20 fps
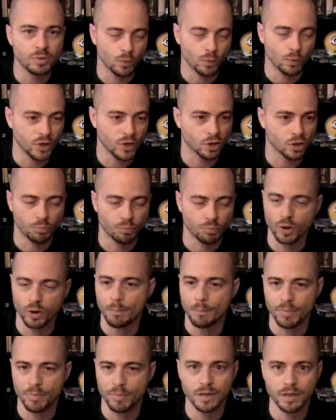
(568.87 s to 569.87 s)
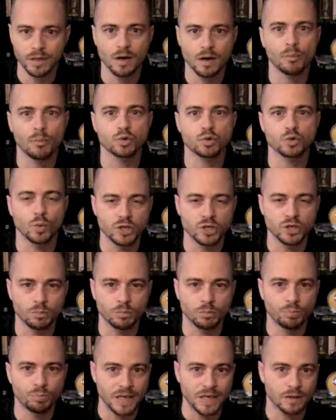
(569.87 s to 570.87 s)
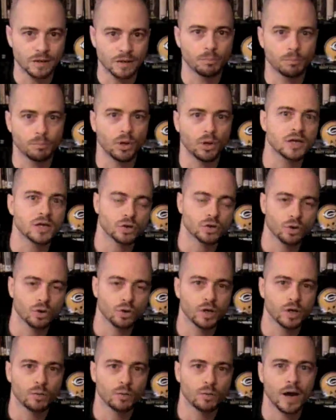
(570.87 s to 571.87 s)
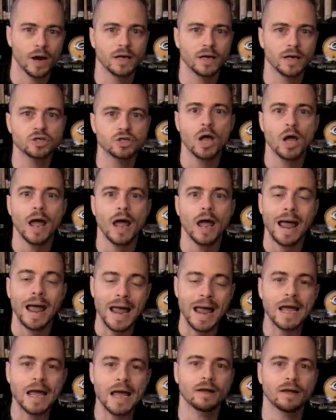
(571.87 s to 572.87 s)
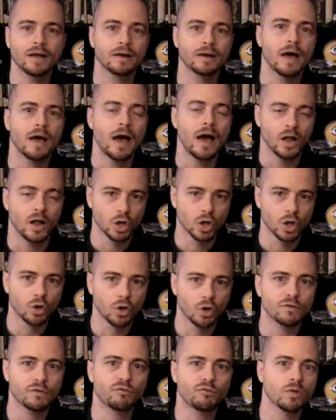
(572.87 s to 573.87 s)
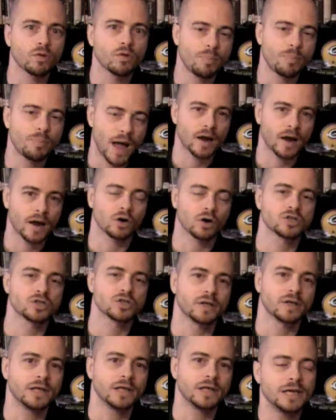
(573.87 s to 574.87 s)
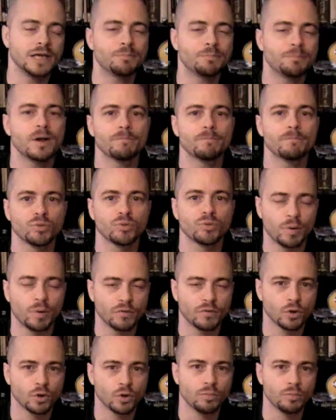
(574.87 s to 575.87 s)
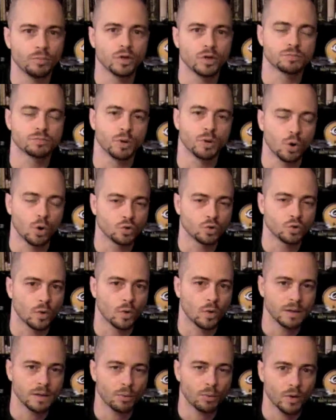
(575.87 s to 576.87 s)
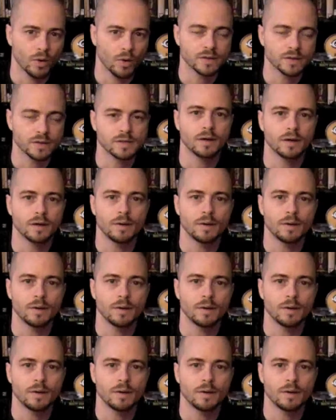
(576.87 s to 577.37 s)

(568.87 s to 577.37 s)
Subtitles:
We should put up big numbers. We should be in the plus 30 range and look for the Packers to keep the Buffalo Bills below 20 points.